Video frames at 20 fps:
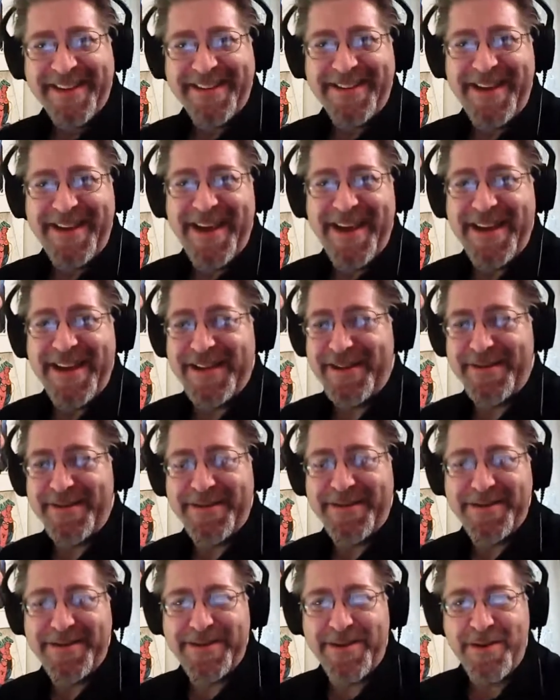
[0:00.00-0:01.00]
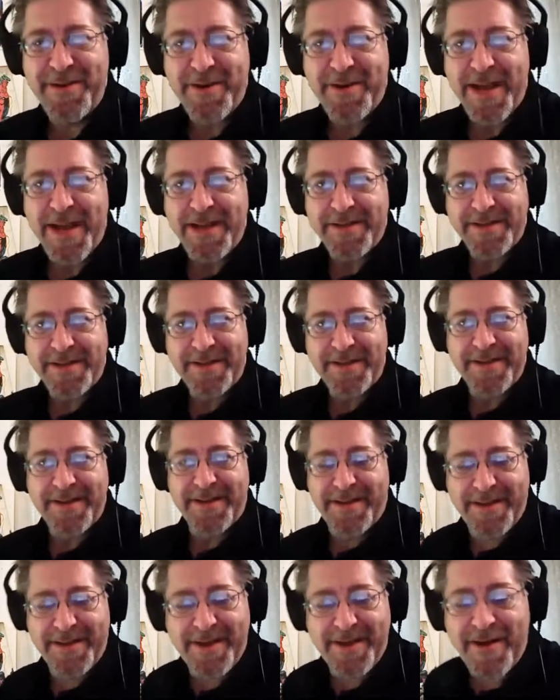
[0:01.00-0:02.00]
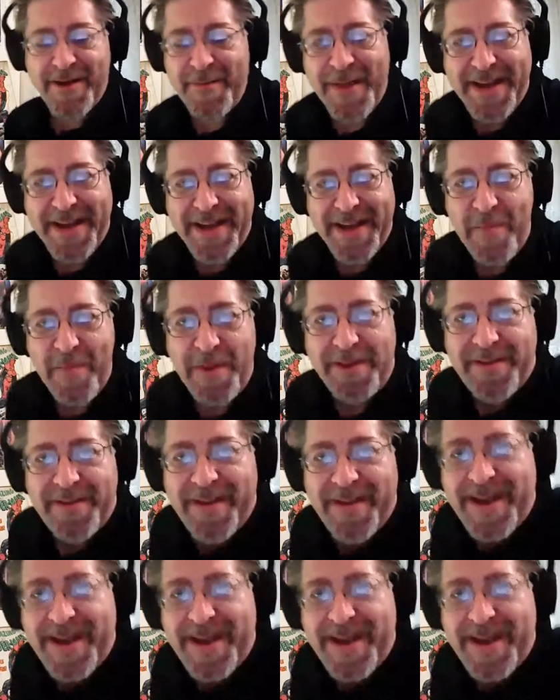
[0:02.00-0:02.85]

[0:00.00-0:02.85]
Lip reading: Yeah, so you guys caught me in the middle of the